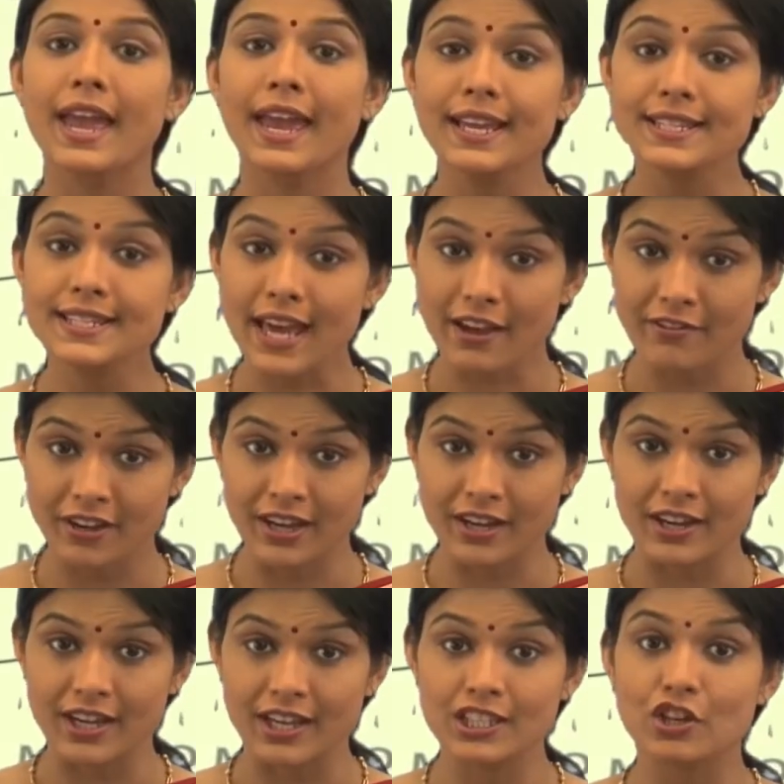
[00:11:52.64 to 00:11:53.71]
His
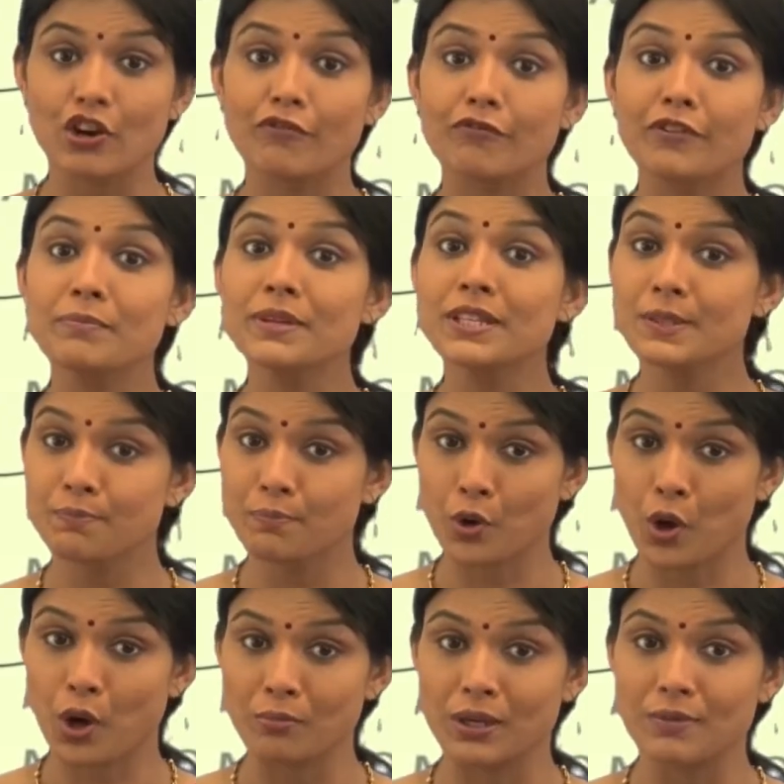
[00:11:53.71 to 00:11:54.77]
awareness of women's
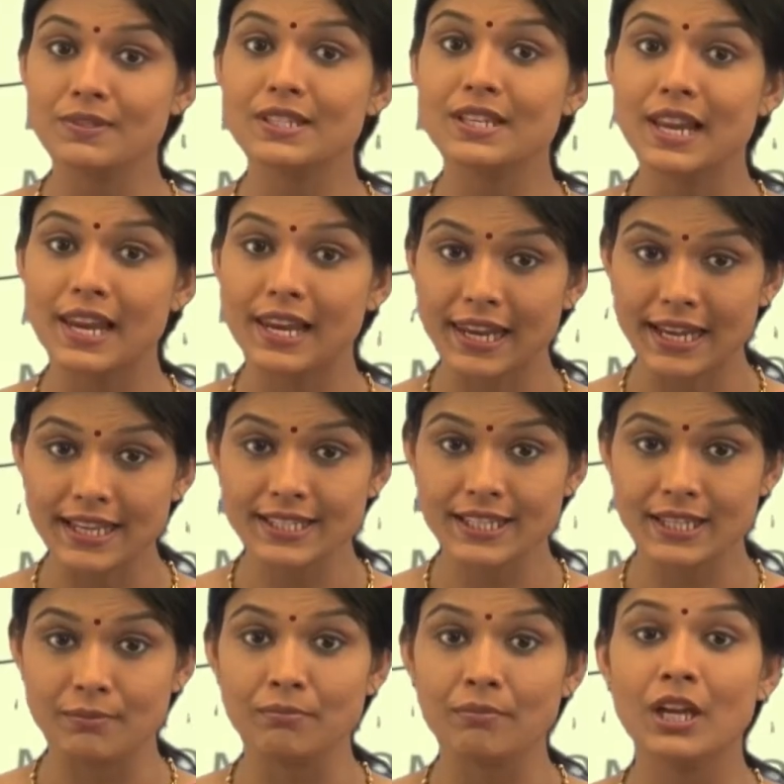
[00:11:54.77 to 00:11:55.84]
problems led
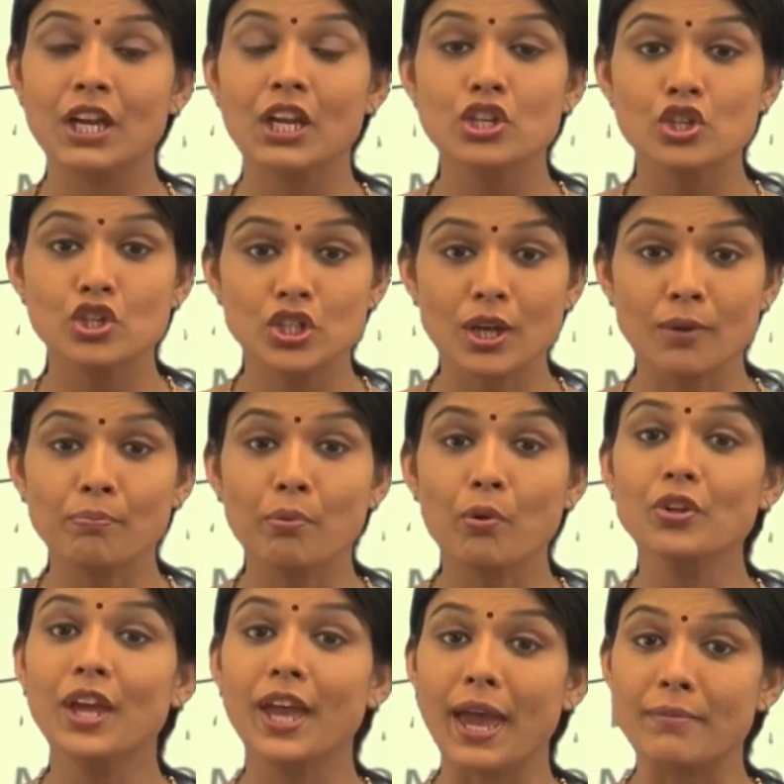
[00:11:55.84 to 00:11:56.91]
him to
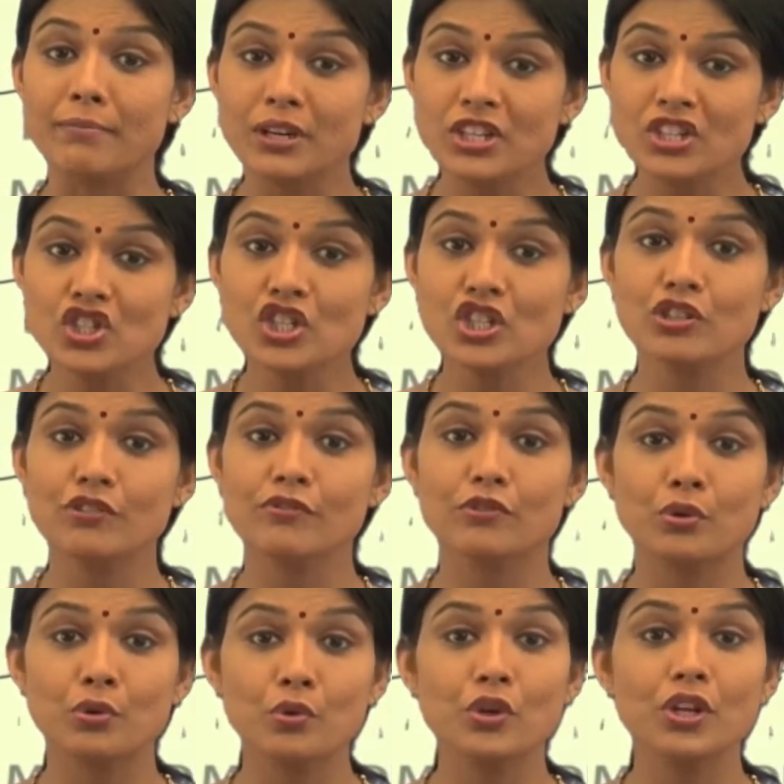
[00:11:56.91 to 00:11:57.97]
support the emergence of
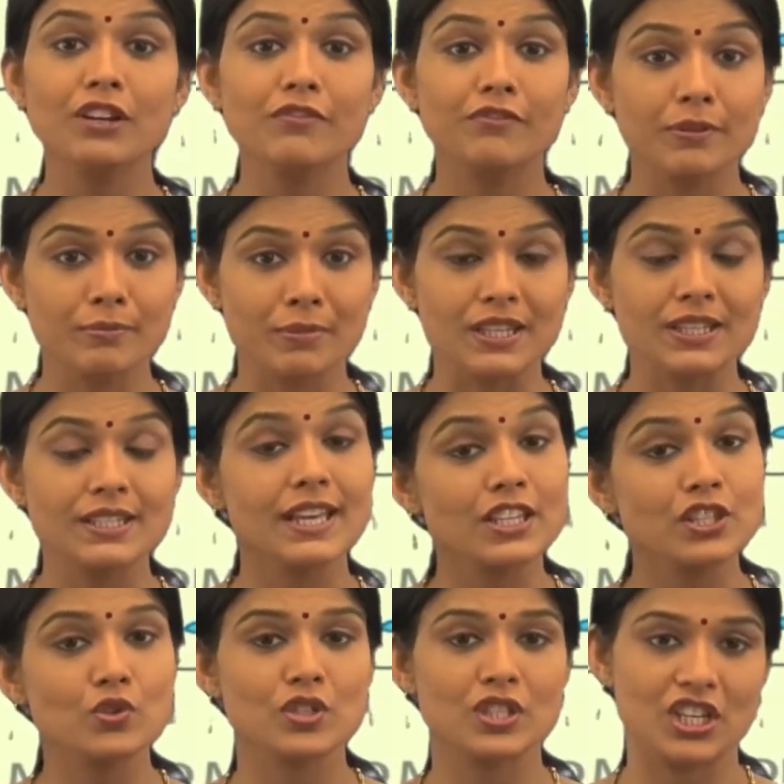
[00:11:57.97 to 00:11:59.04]
Rural Women's
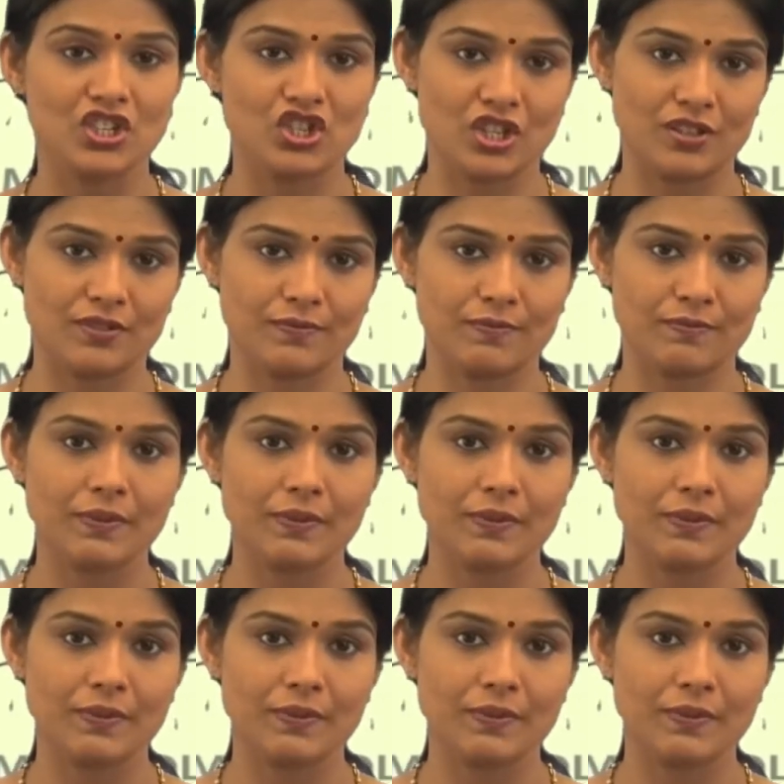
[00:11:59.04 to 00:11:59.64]
Association.